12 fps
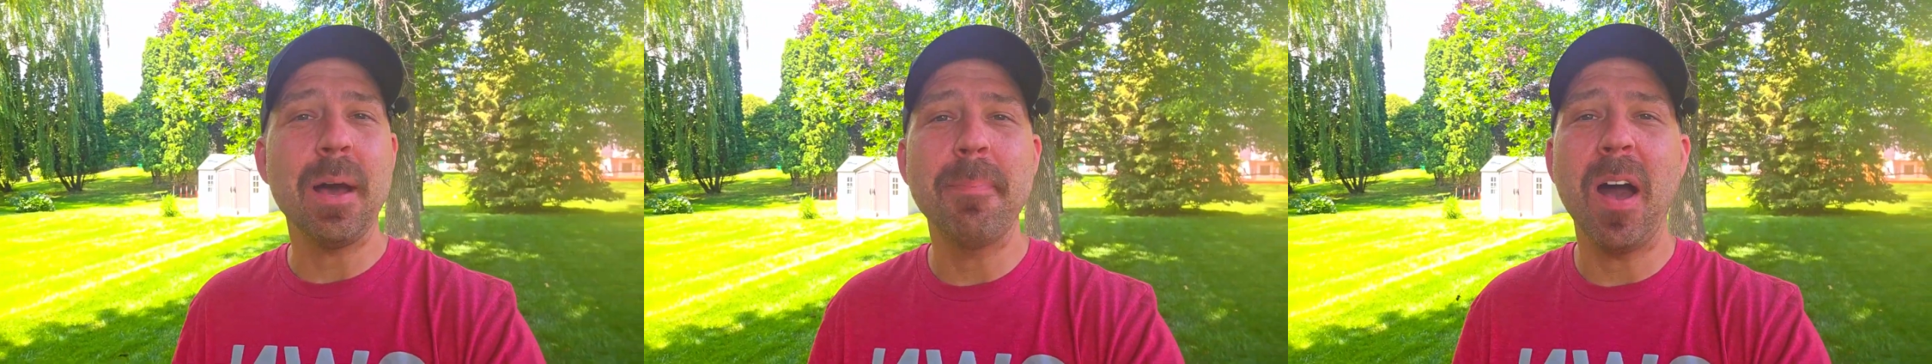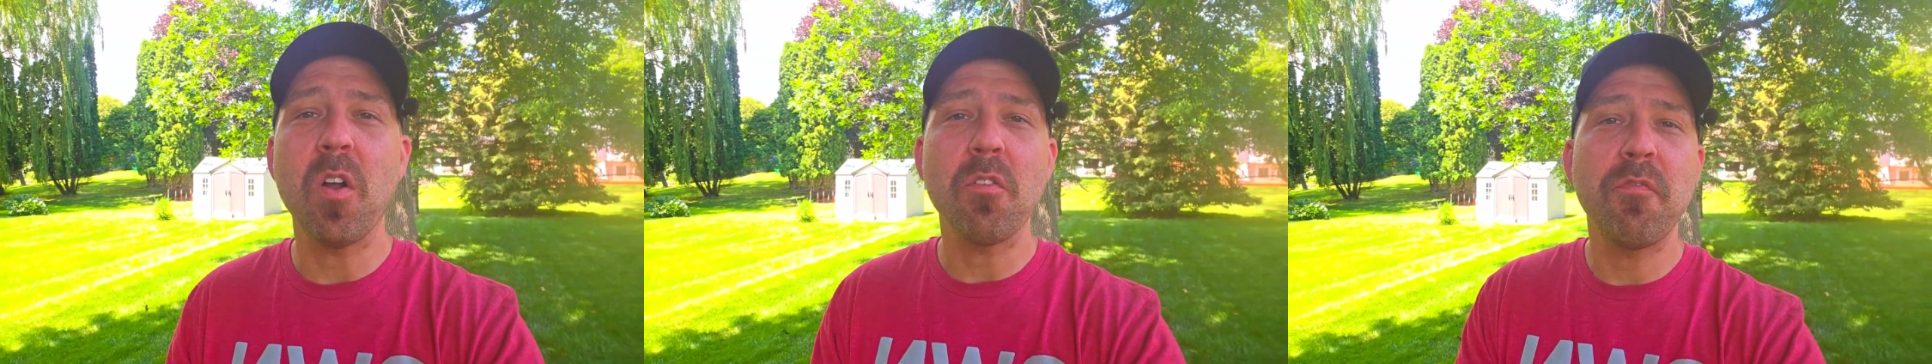
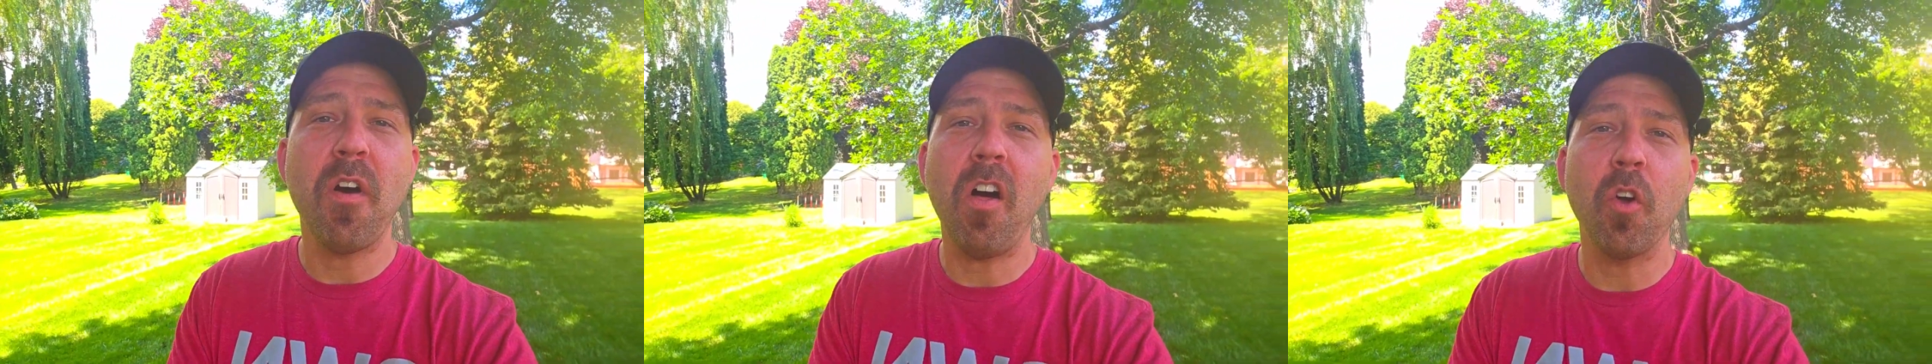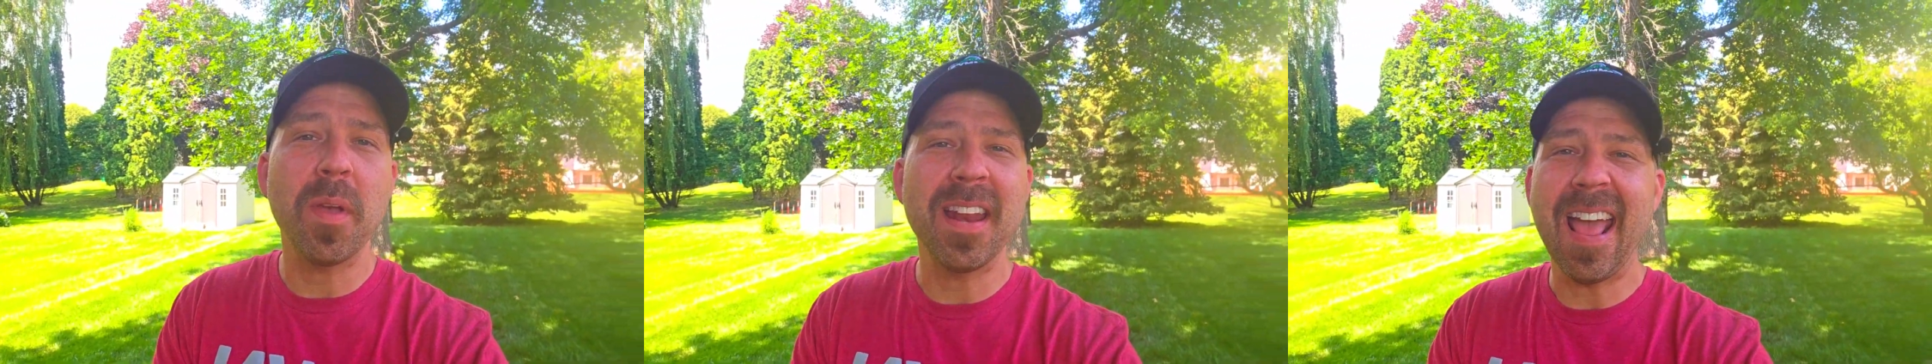about
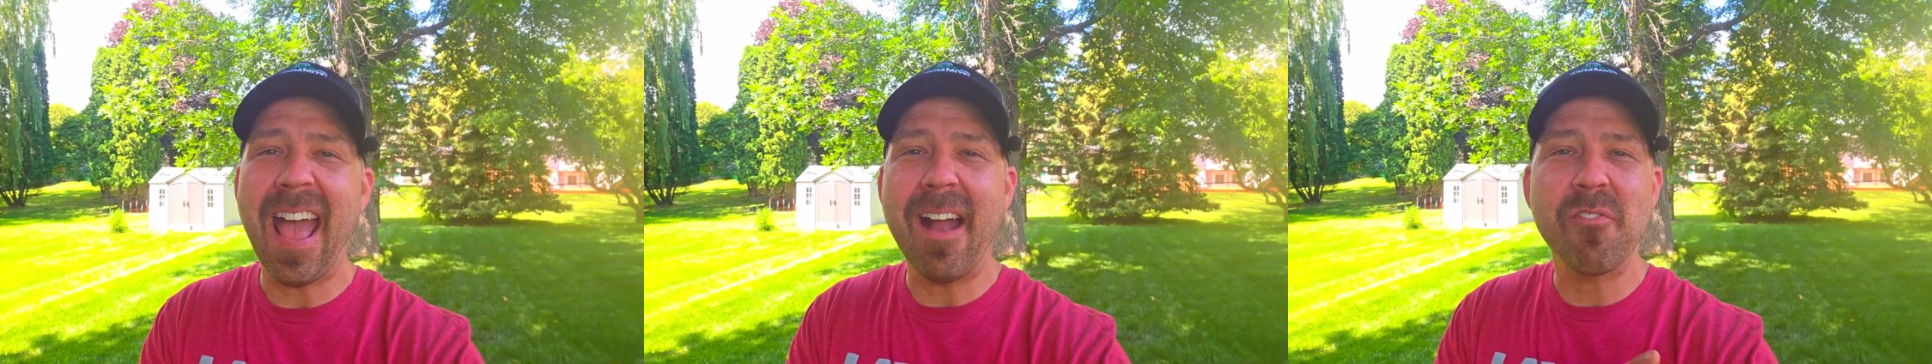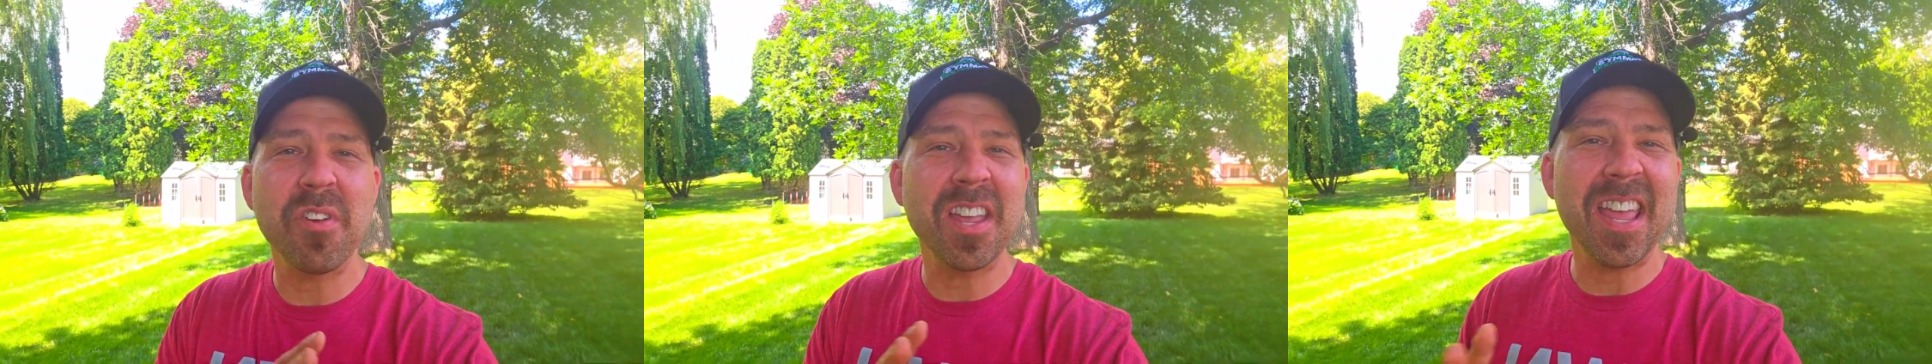following
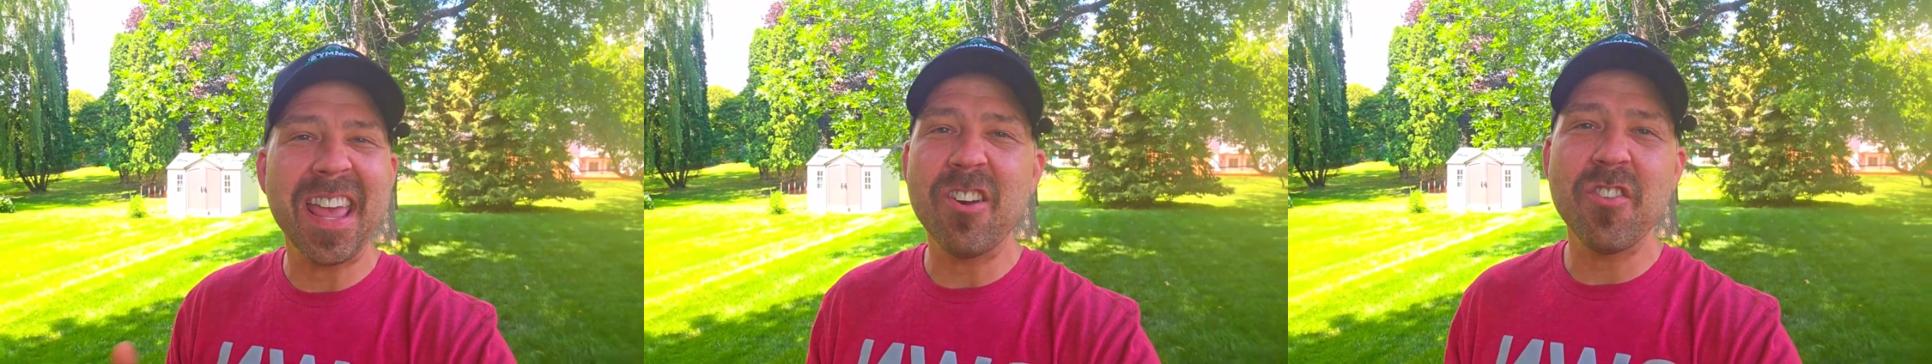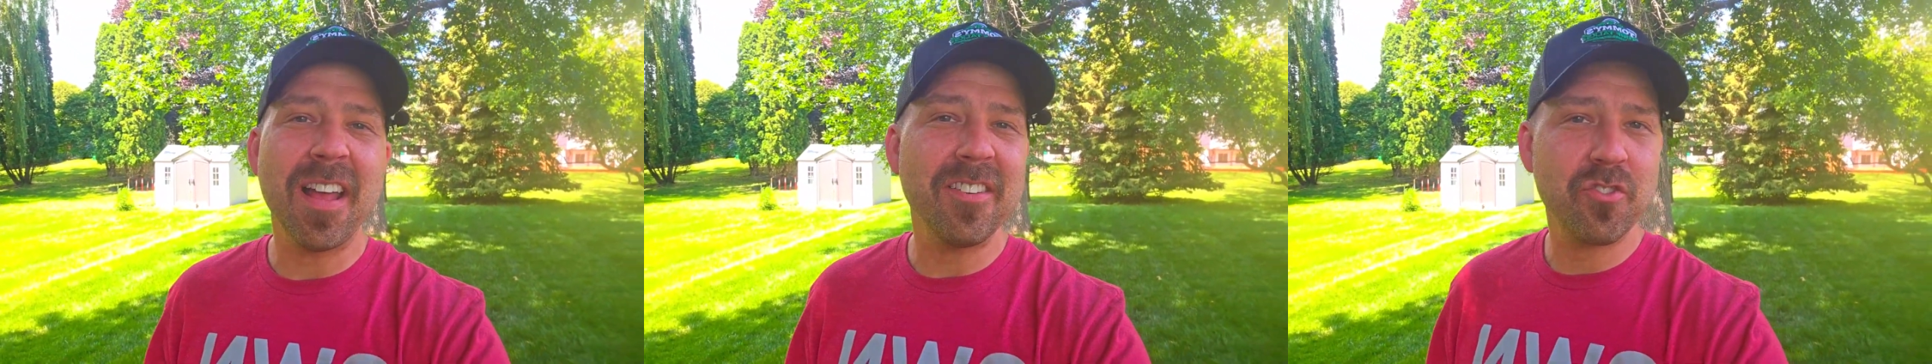every
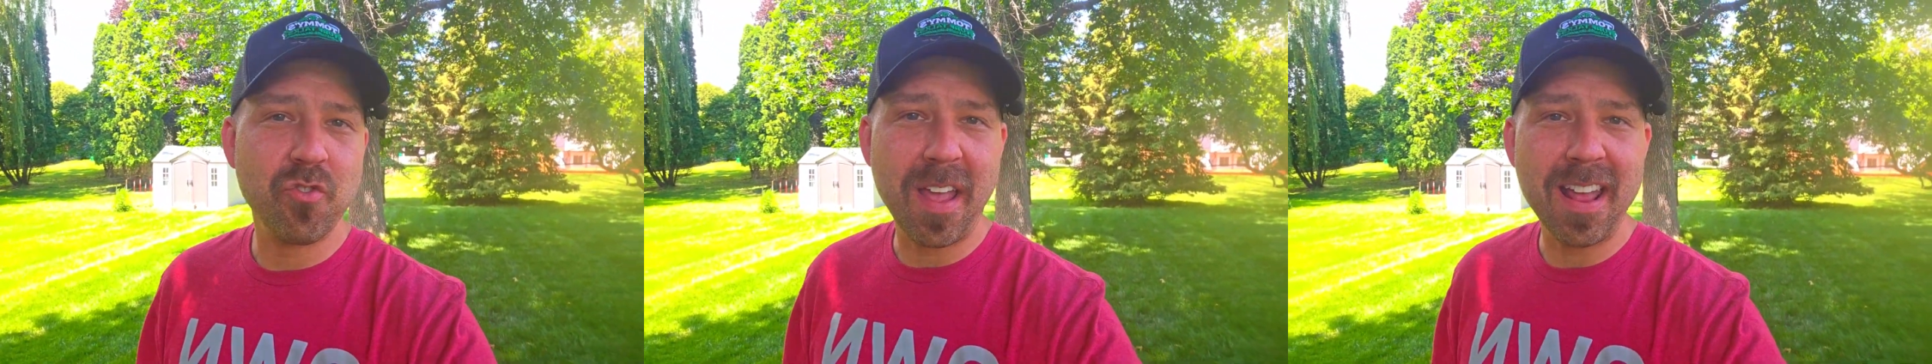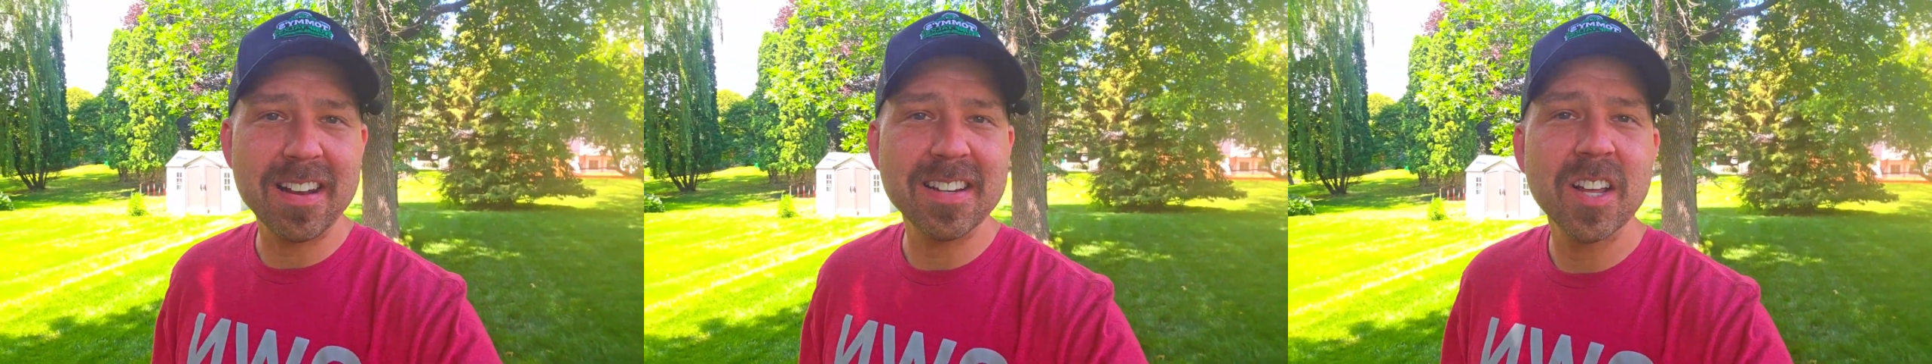internet
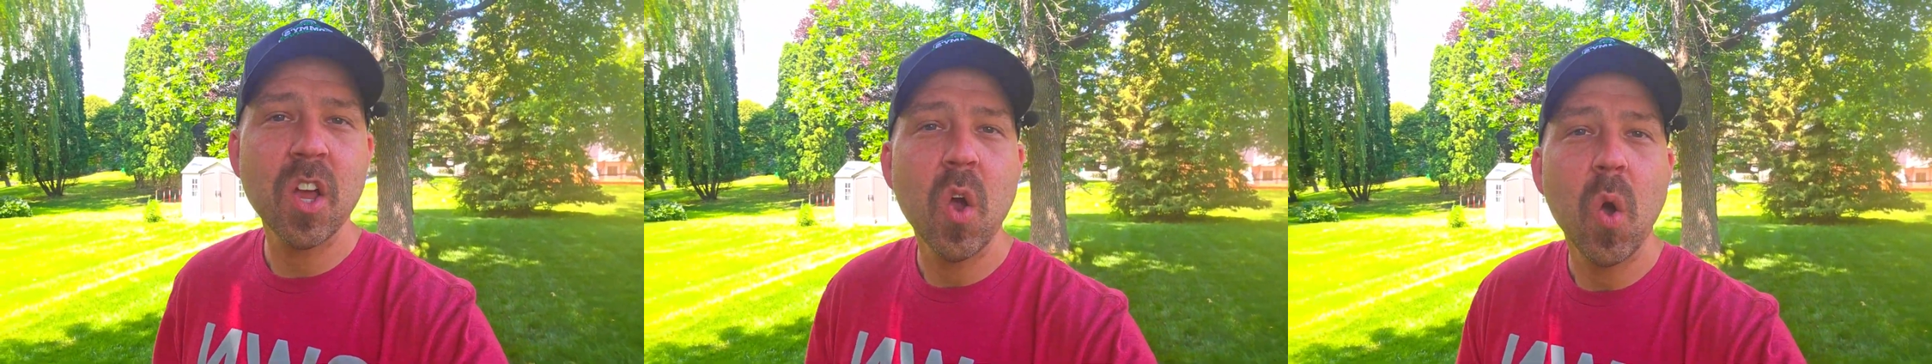trend